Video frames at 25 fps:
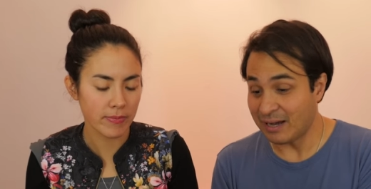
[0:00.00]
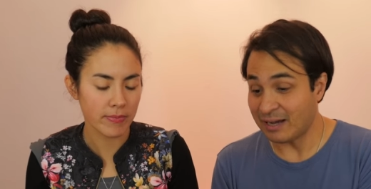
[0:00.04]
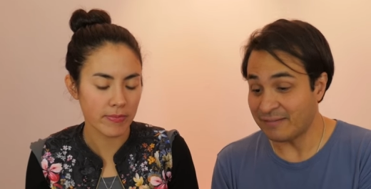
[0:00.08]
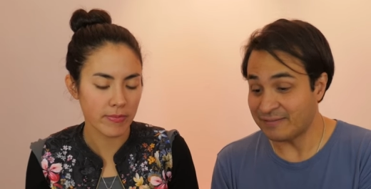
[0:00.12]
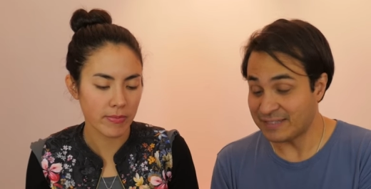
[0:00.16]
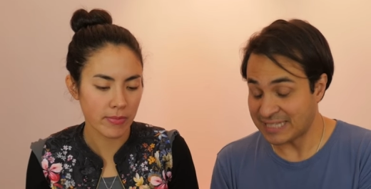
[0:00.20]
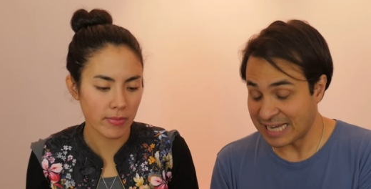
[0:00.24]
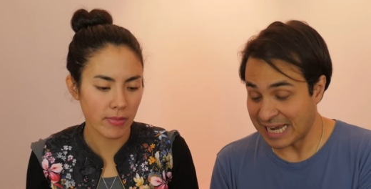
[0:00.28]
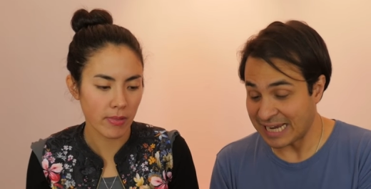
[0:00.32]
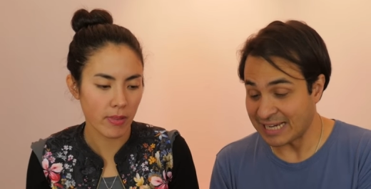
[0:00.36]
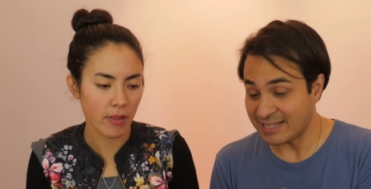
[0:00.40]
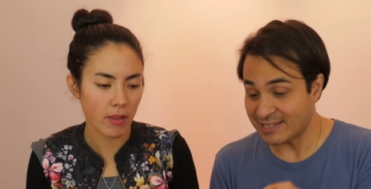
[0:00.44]
Speaker 1: I've
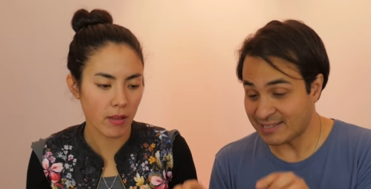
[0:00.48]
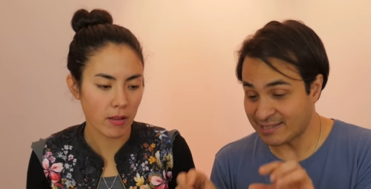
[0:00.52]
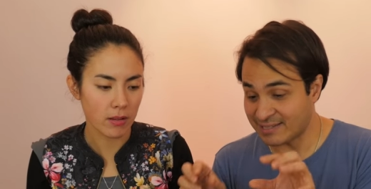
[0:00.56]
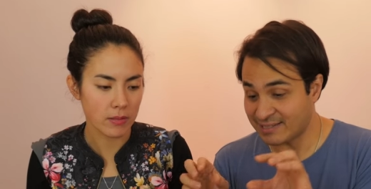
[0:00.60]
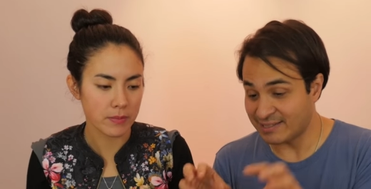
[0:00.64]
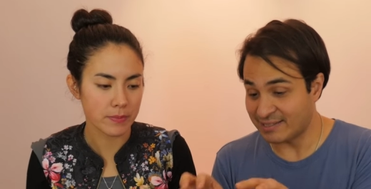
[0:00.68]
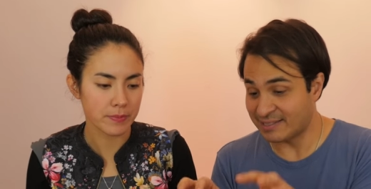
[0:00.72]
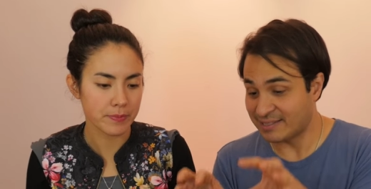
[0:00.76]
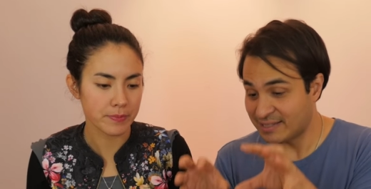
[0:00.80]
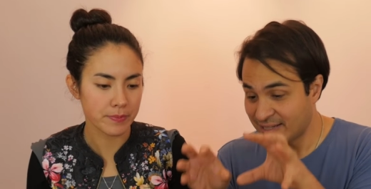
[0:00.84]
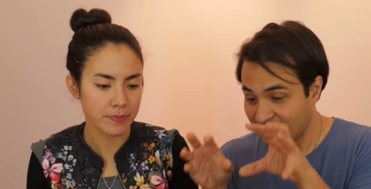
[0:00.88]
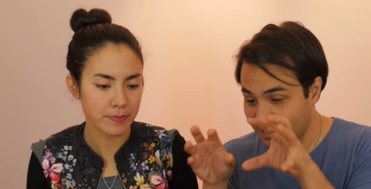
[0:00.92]

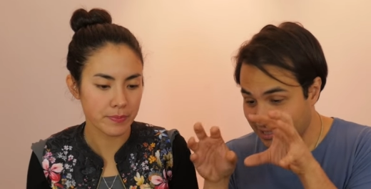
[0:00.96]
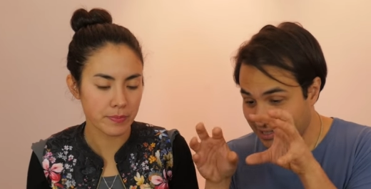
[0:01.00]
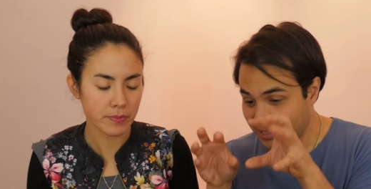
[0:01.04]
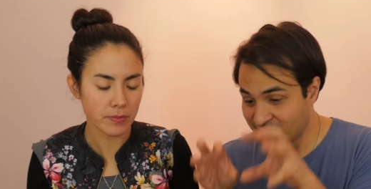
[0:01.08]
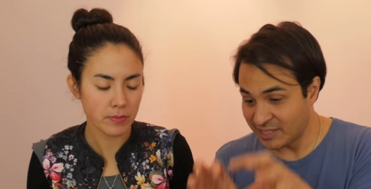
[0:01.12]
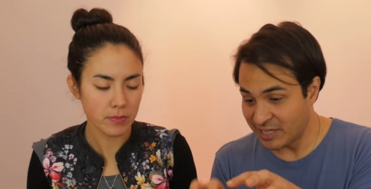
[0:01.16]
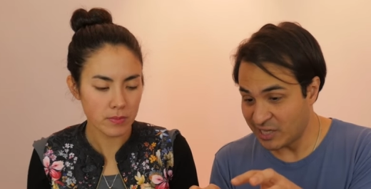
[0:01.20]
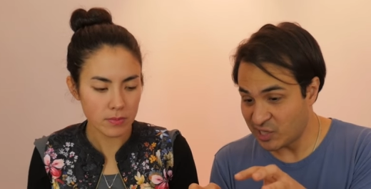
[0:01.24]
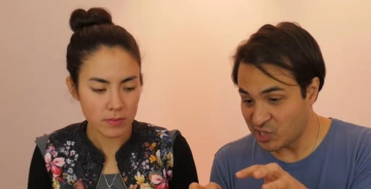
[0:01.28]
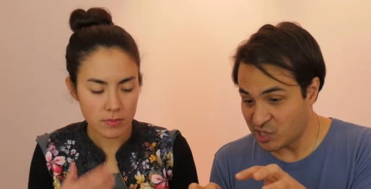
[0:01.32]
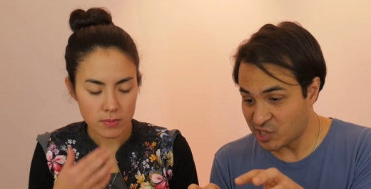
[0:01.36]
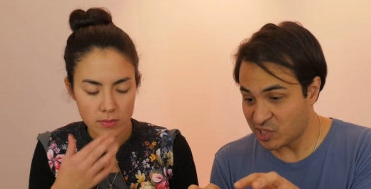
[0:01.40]
tasted
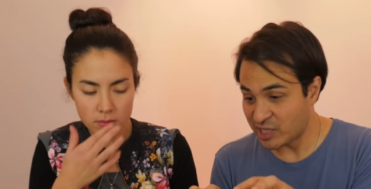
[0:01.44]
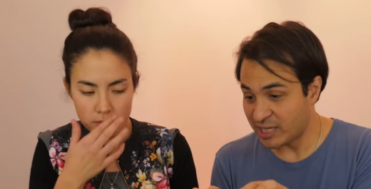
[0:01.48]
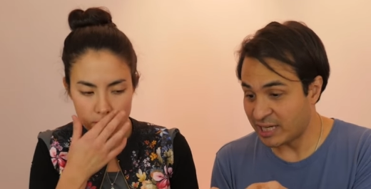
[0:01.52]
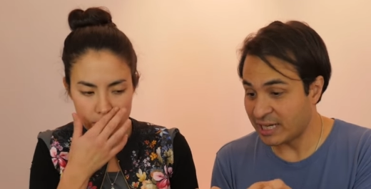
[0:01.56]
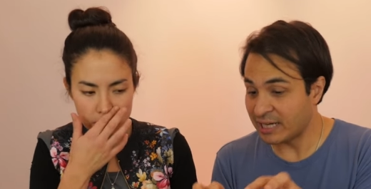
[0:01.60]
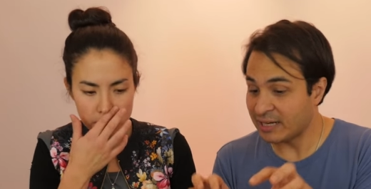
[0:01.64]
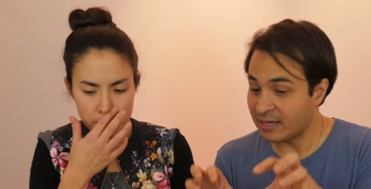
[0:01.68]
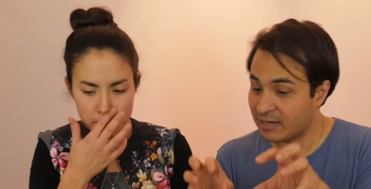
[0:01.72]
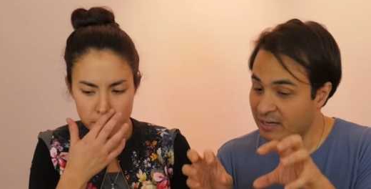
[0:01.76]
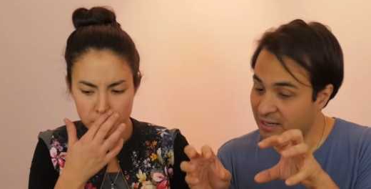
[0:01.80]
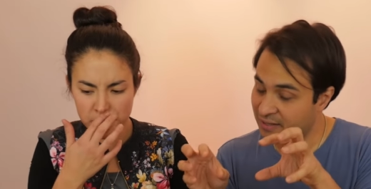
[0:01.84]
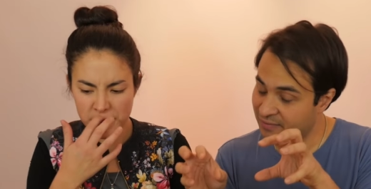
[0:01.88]

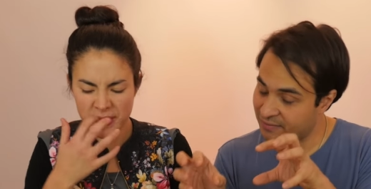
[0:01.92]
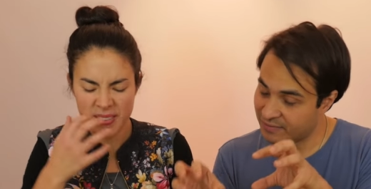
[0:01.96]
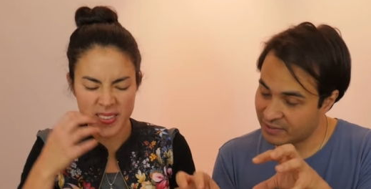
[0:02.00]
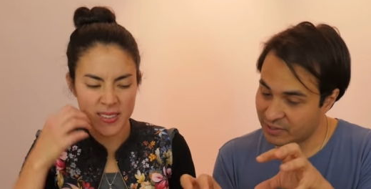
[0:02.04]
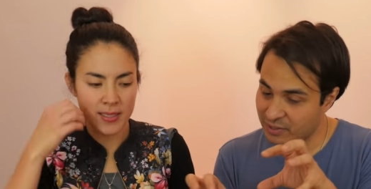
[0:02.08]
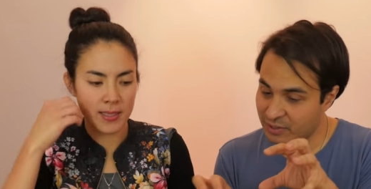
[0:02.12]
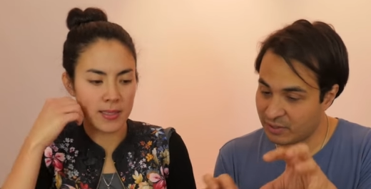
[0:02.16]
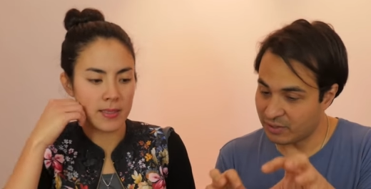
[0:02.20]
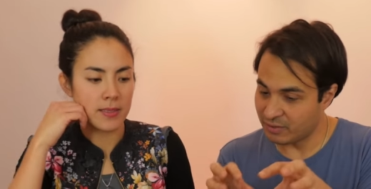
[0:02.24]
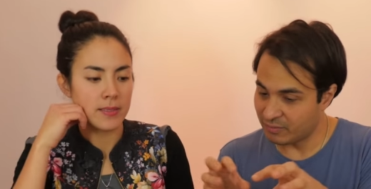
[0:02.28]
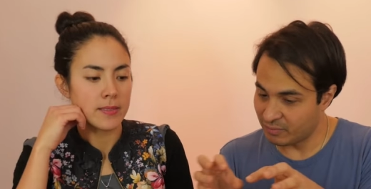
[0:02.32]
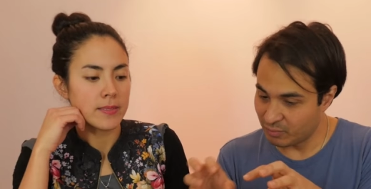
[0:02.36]
Yixing, and I've, you
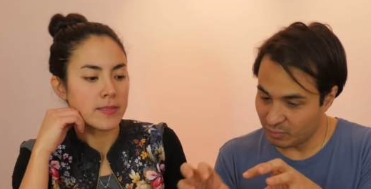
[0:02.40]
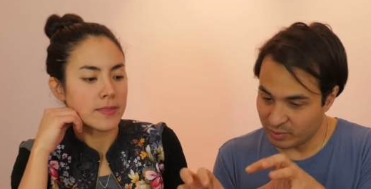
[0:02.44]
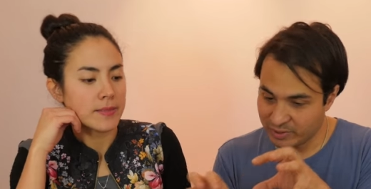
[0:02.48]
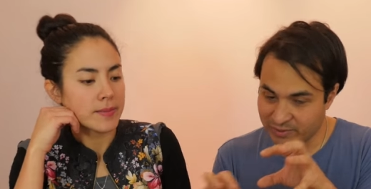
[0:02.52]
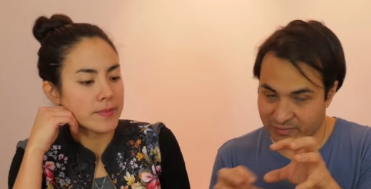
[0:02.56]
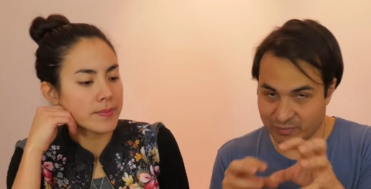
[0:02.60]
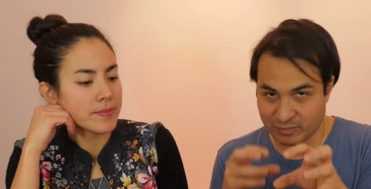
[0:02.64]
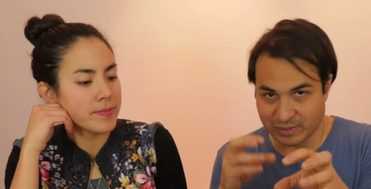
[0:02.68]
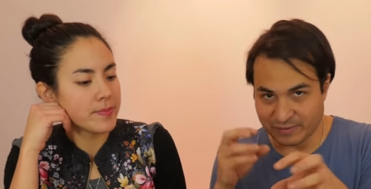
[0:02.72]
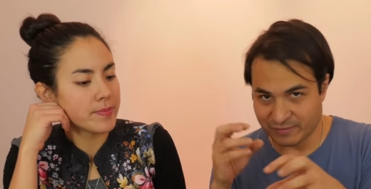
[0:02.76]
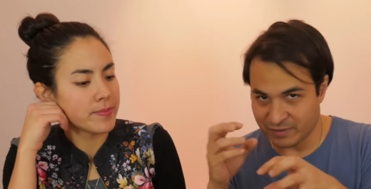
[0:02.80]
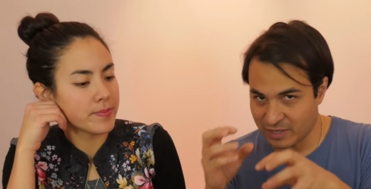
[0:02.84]
know,
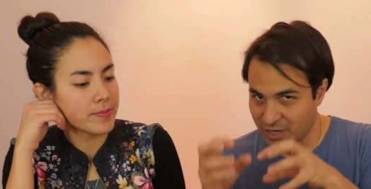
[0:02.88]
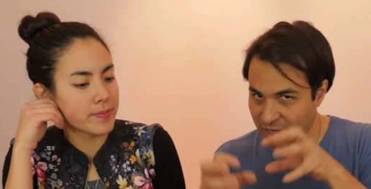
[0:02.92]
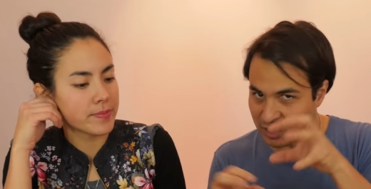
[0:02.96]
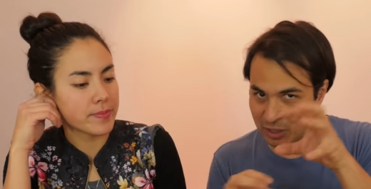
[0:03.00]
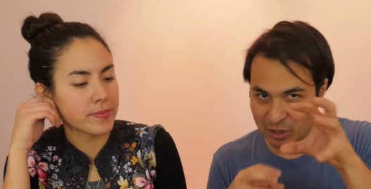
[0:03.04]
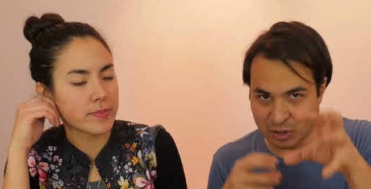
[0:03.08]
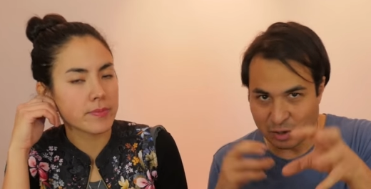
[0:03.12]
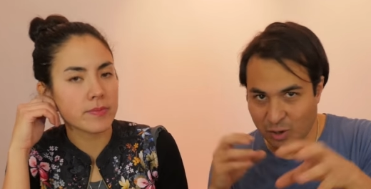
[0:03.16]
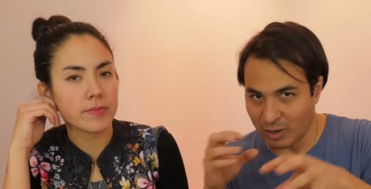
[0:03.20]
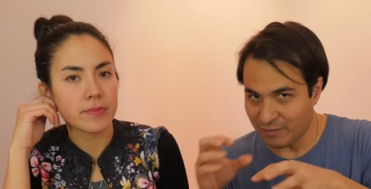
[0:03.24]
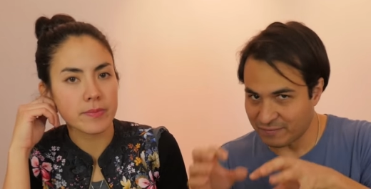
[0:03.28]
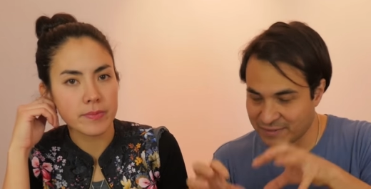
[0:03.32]
we've done a
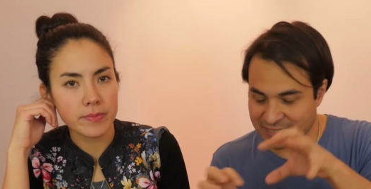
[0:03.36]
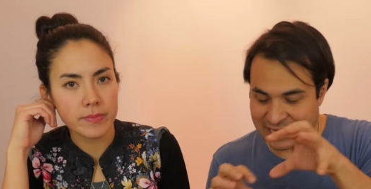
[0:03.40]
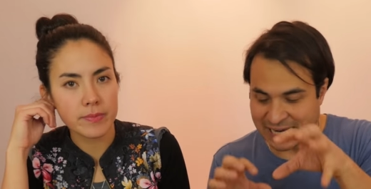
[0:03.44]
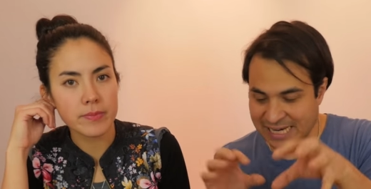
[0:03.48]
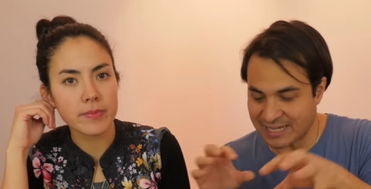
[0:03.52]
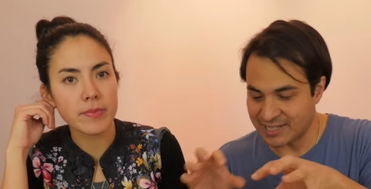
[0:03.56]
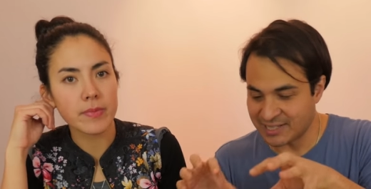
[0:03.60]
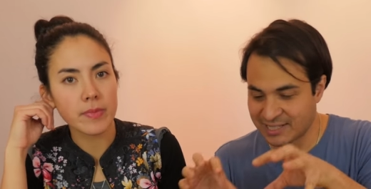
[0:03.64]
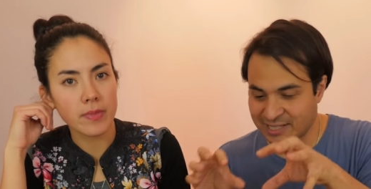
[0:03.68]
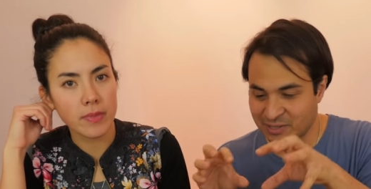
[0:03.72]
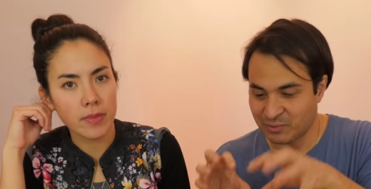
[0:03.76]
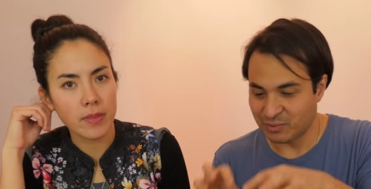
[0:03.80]
lot of
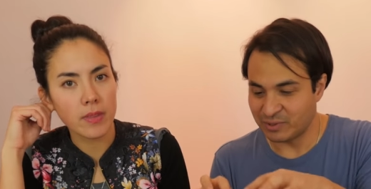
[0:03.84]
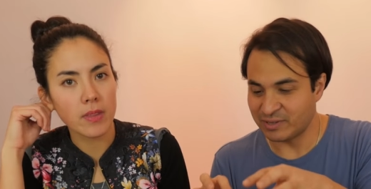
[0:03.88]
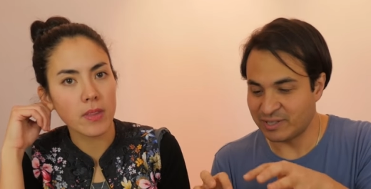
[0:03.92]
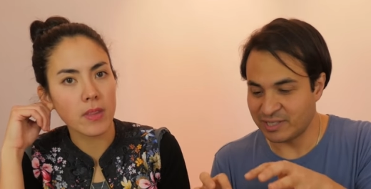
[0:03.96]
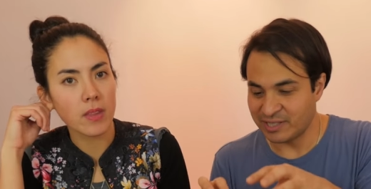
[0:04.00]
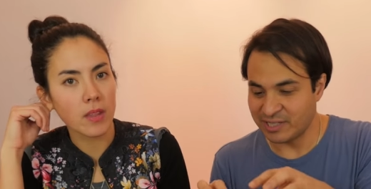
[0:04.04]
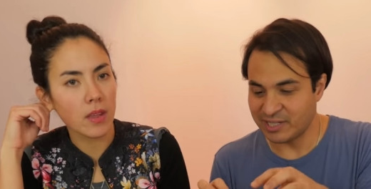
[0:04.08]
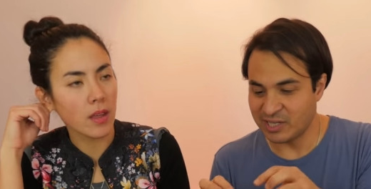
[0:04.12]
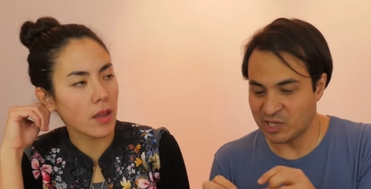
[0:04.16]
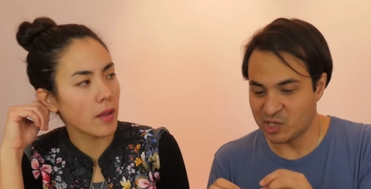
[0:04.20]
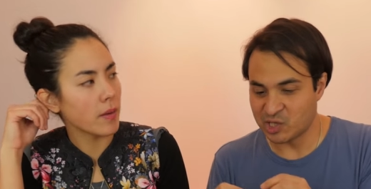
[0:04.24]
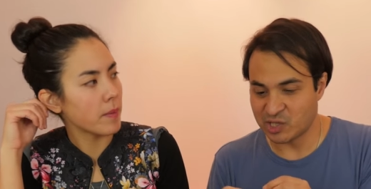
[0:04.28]
tasting with the
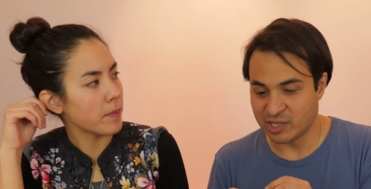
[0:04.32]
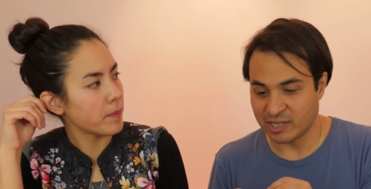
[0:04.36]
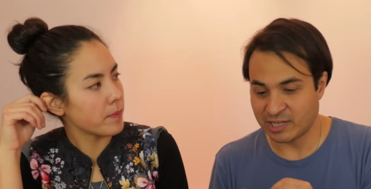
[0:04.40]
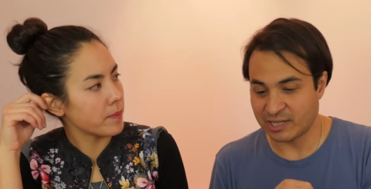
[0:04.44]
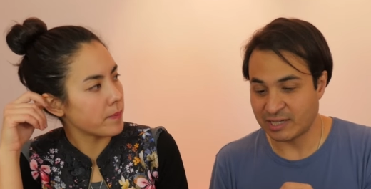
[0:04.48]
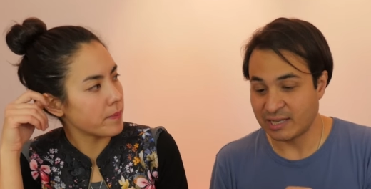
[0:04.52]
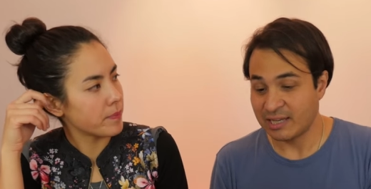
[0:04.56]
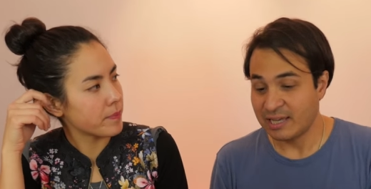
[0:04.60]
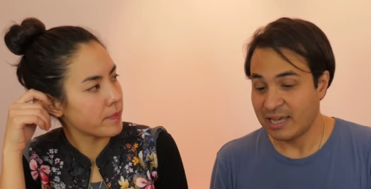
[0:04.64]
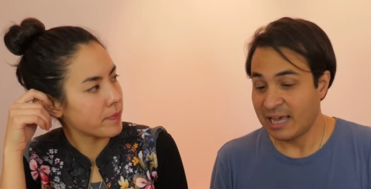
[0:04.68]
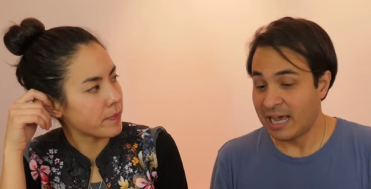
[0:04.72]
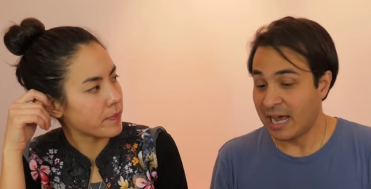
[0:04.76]

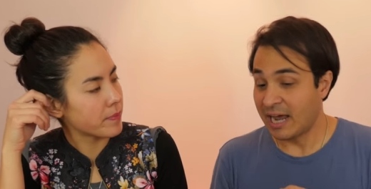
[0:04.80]
Yixing,